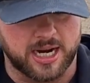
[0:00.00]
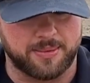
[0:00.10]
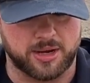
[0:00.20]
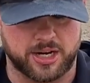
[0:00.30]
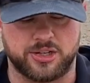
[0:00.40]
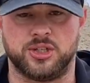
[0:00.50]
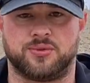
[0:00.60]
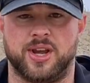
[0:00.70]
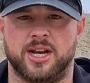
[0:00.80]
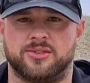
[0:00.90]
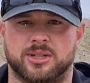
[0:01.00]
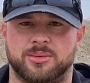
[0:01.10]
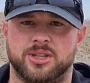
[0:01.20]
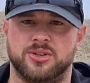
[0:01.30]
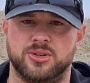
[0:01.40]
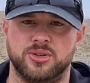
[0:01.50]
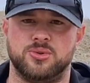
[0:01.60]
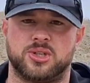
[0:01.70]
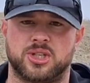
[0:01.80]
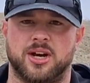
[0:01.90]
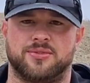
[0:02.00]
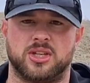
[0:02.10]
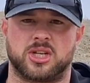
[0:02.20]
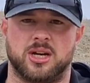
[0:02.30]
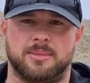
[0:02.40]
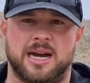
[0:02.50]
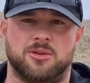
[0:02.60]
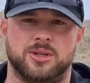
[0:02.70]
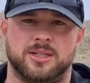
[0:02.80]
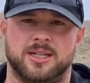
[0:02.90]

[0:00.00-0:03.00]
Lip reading: I'm not a huge fan of some of the new stuff that's come out